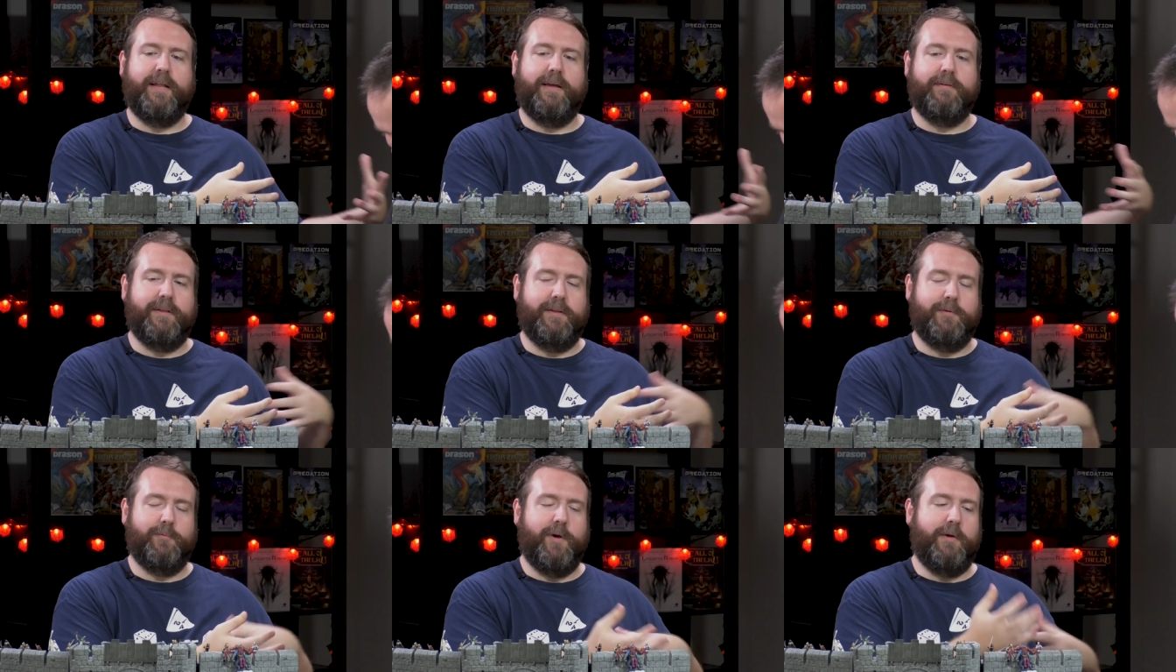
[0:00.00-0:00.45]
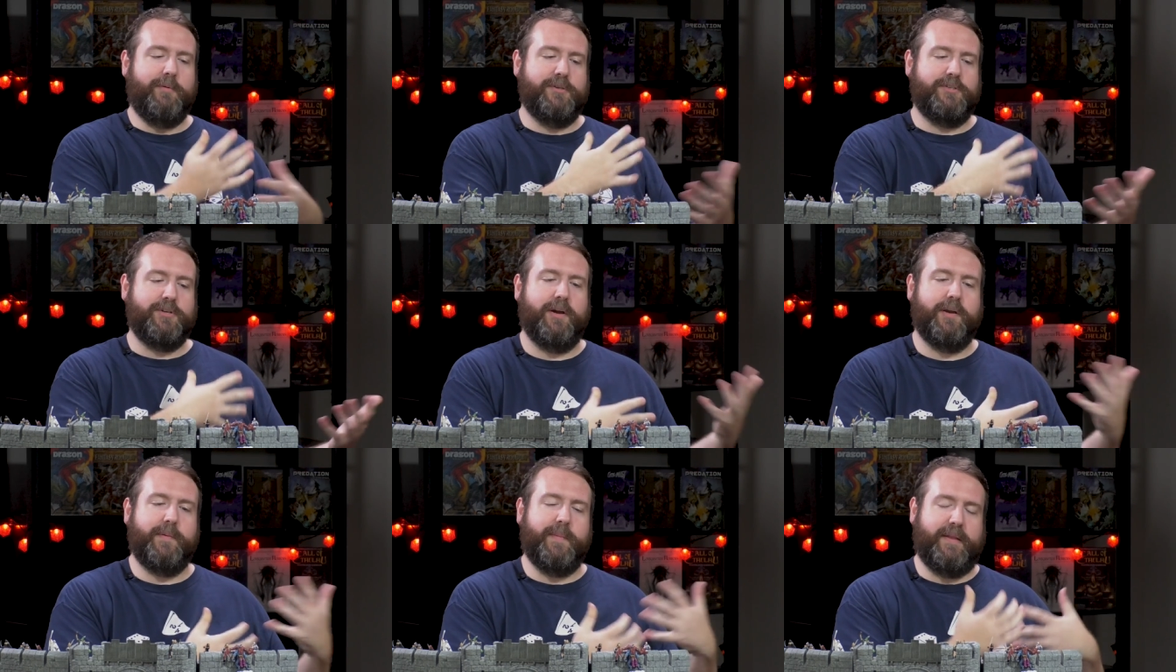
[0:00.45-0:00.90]
level, and why we're
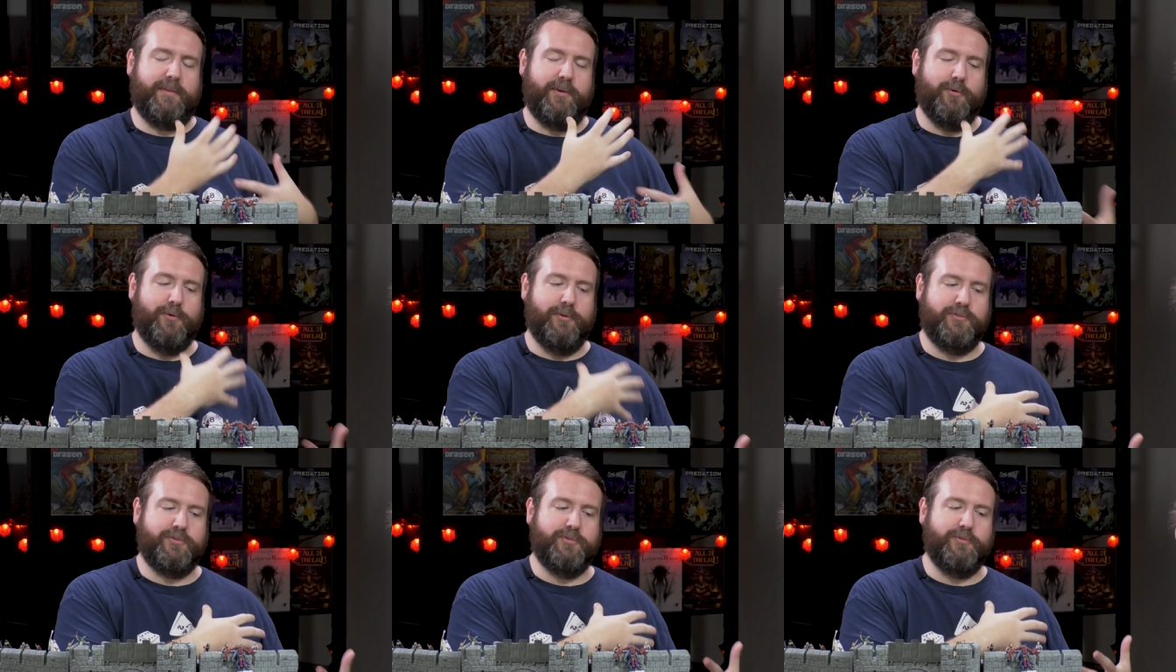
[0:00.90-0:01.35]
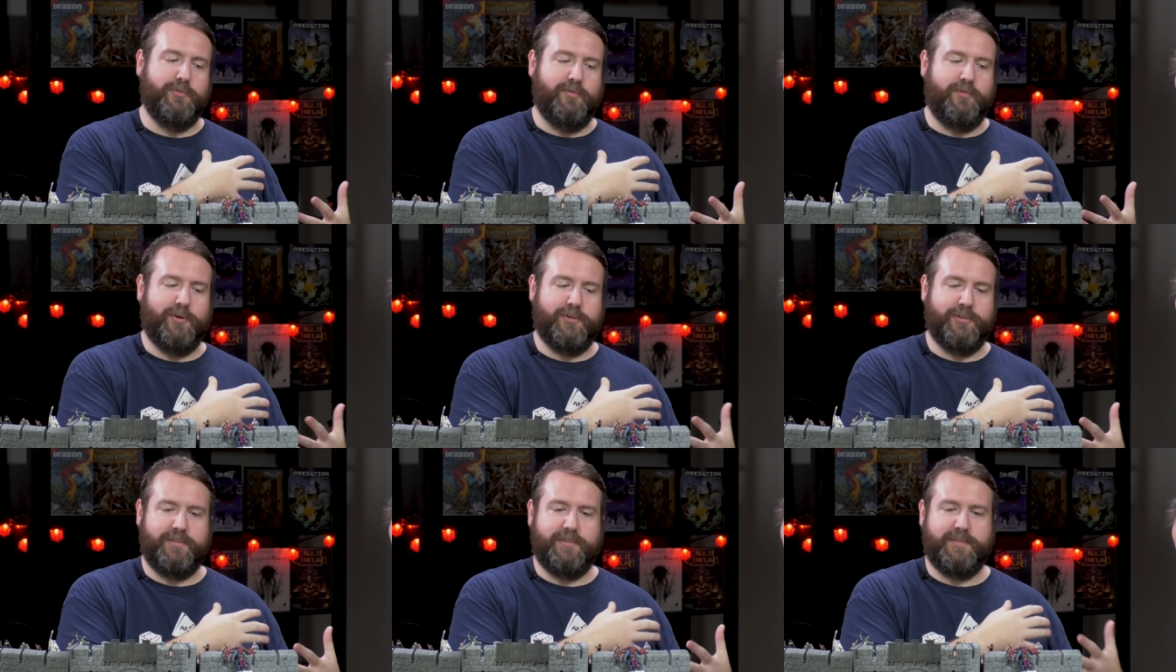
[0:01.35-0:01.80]
talking about the old school
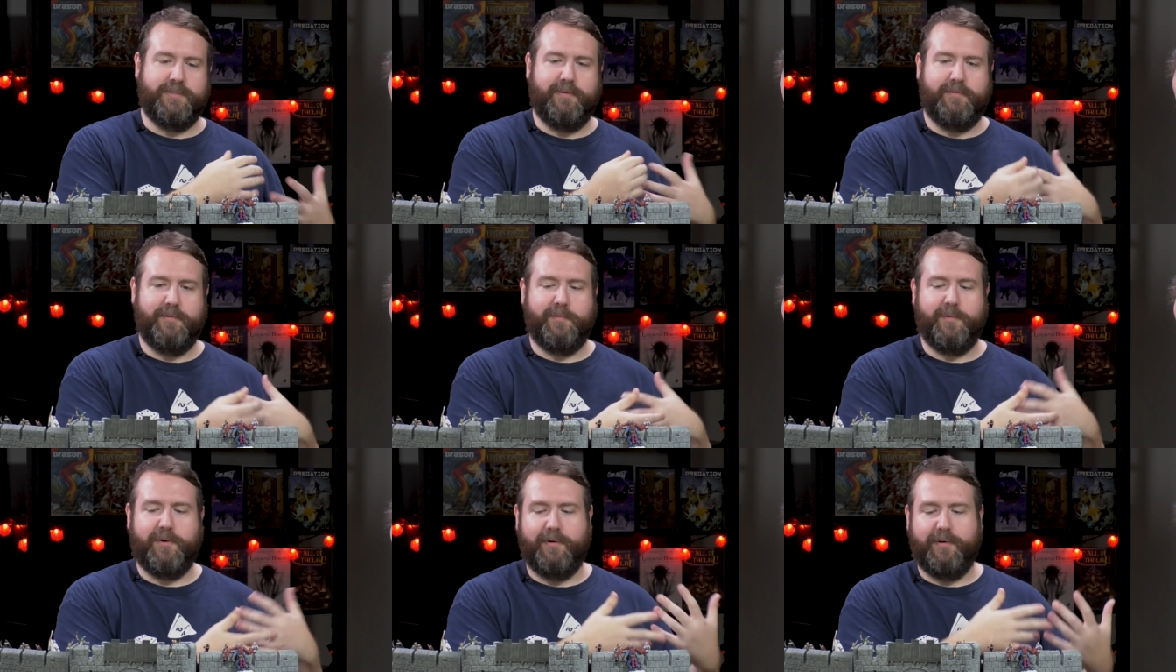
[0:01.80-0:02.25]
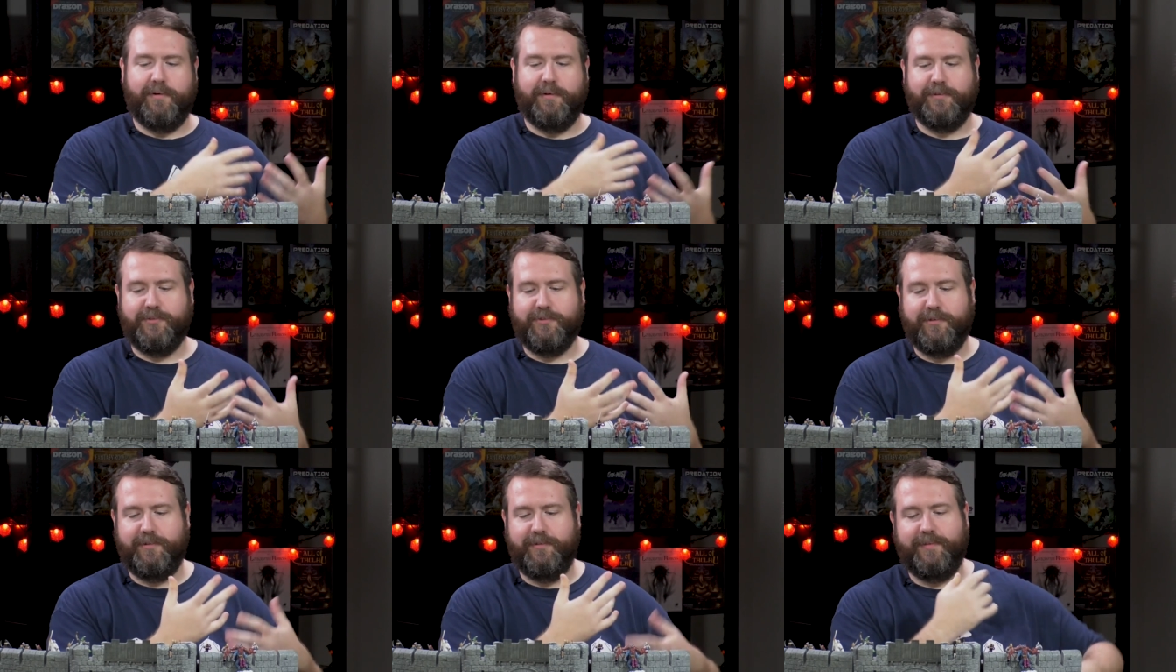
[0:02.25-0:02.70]
versions of them, are,
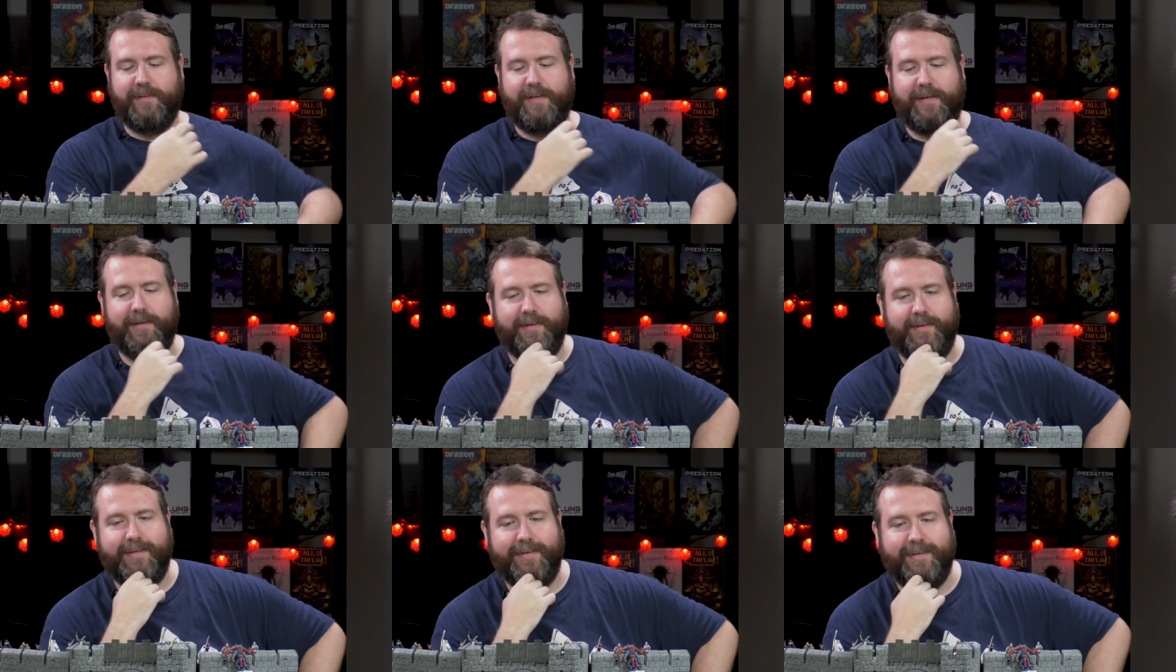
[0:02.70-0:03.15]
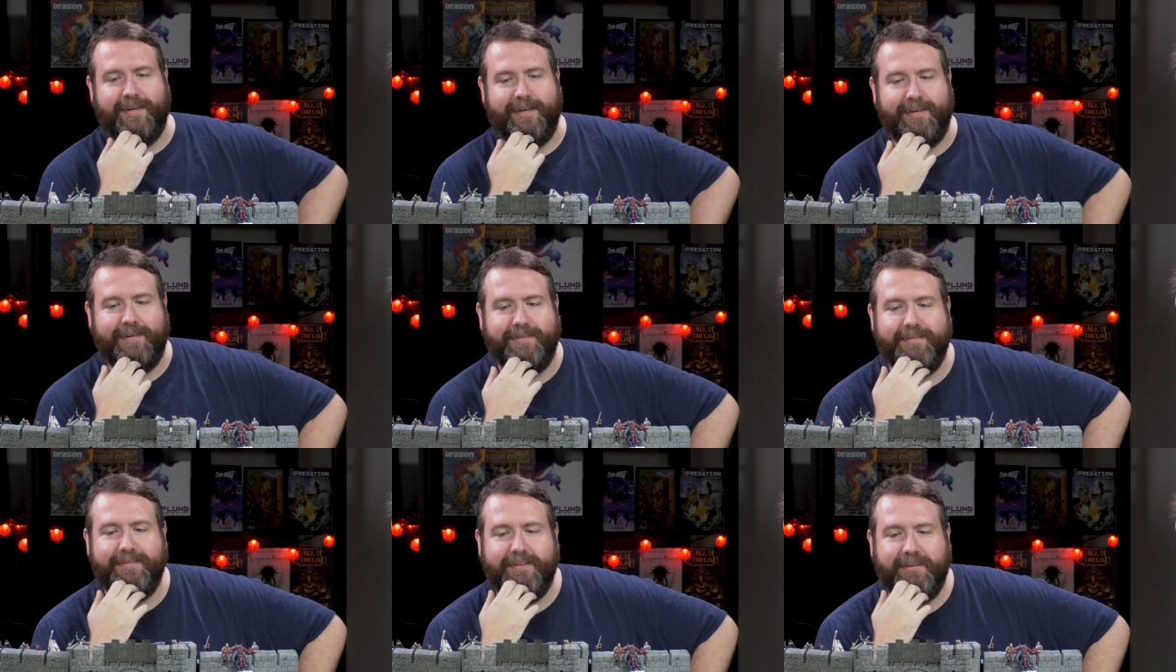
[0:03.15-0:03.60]
are sort of like,
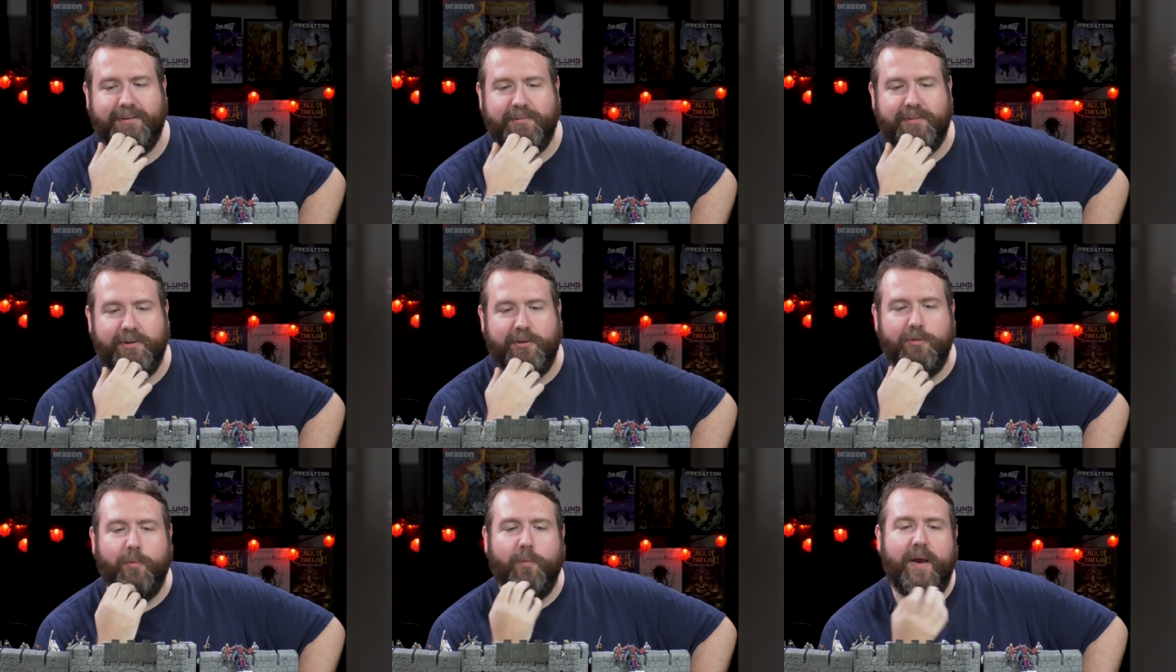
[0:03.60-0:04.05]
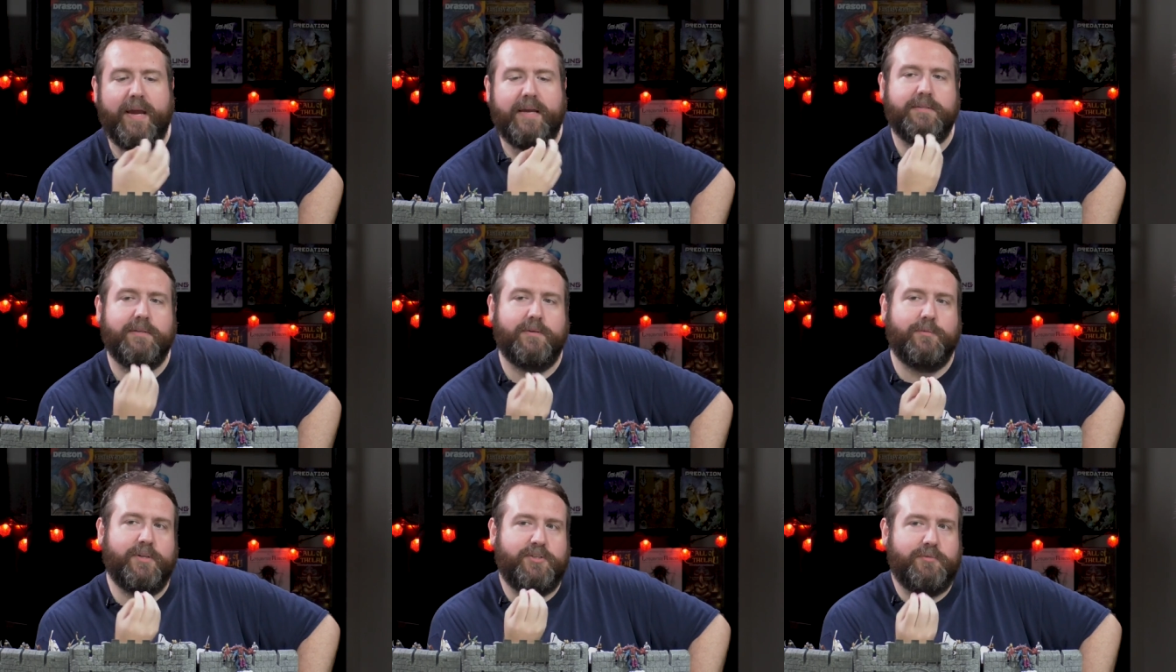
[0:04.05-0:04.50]
uh, they're the
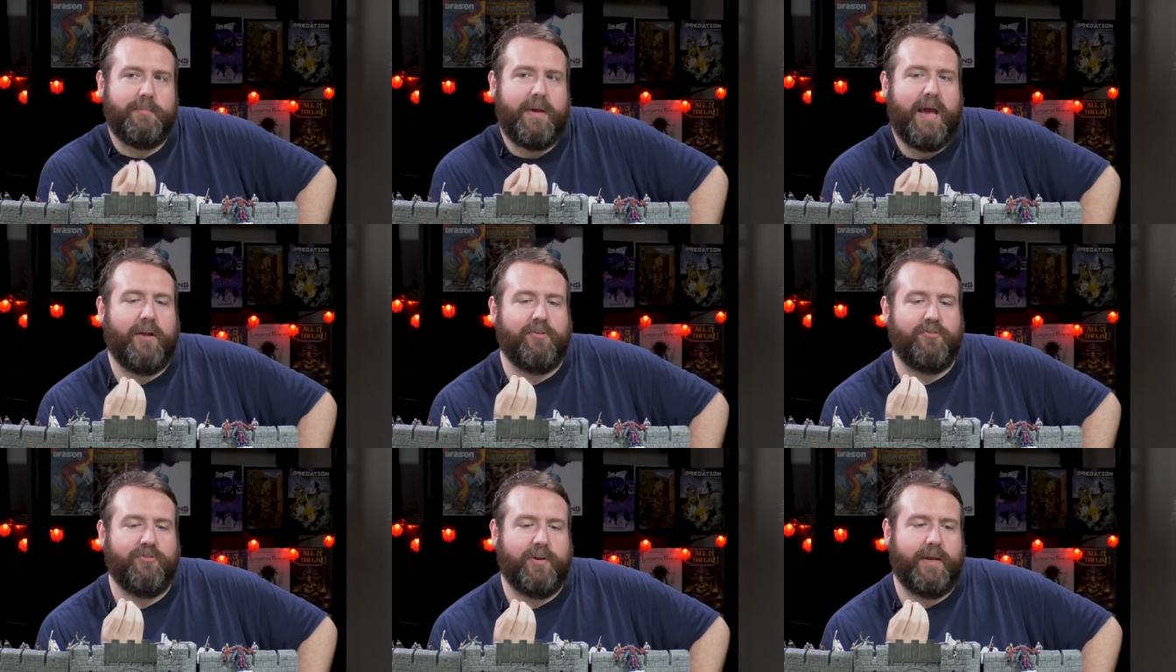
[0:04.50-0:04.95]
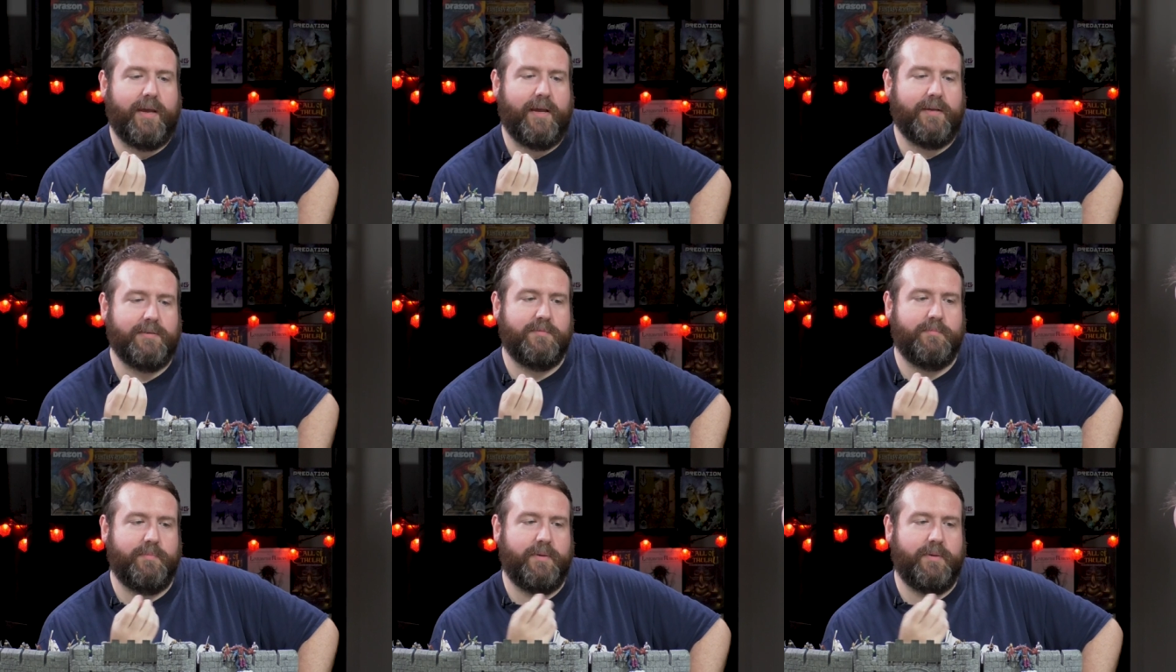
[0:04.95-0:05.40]
ways in which magic has